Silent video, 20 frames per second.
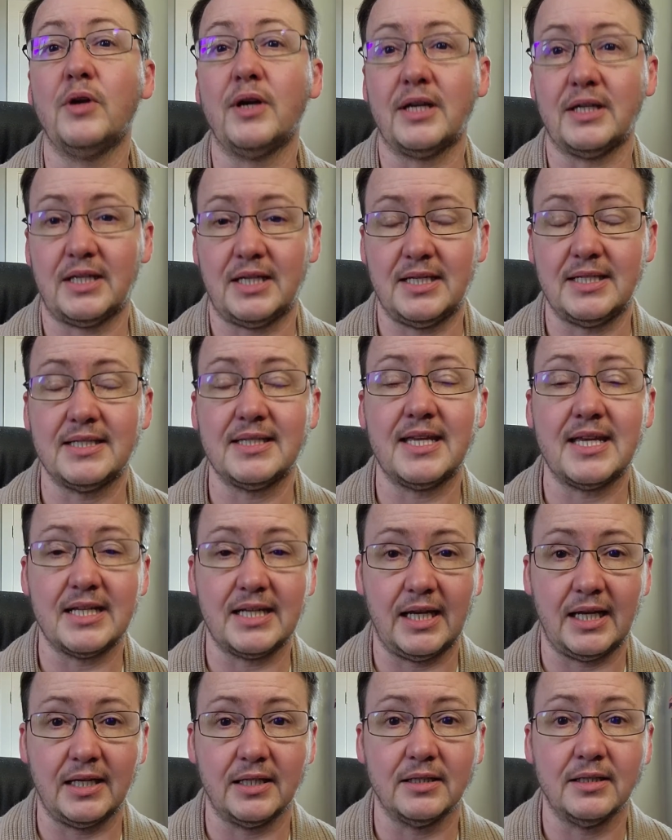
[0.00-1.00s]
and he's
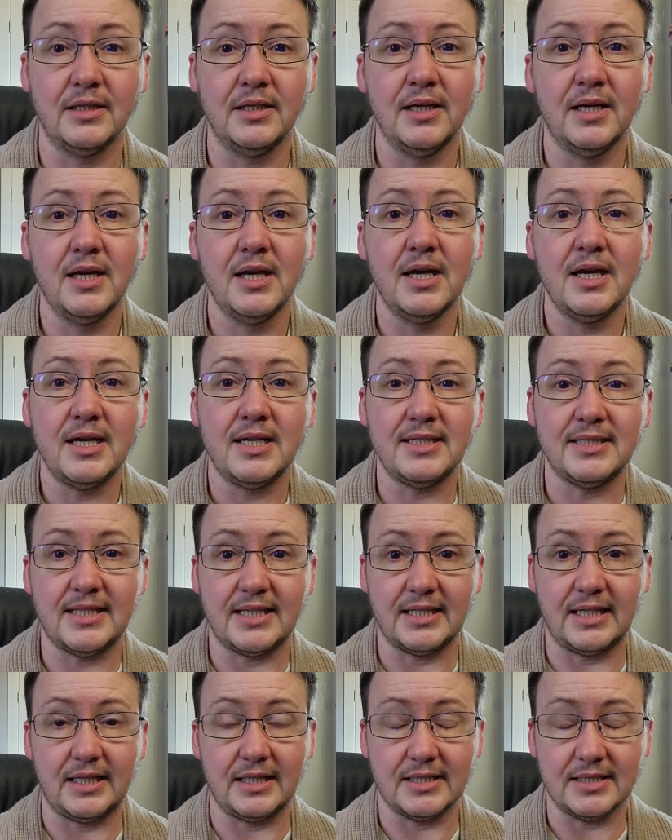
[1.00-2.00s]
getting, he's
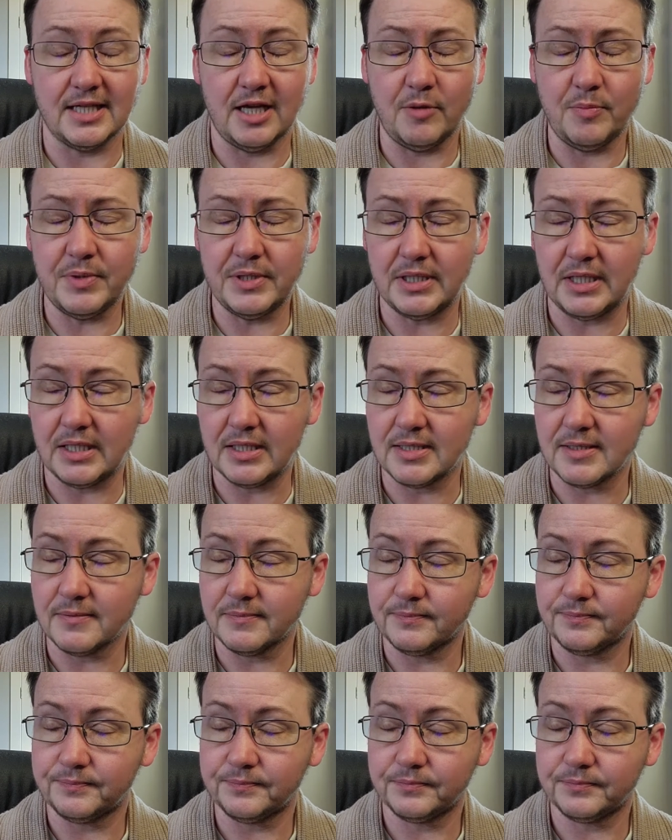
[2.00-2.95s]
getting this help he needs.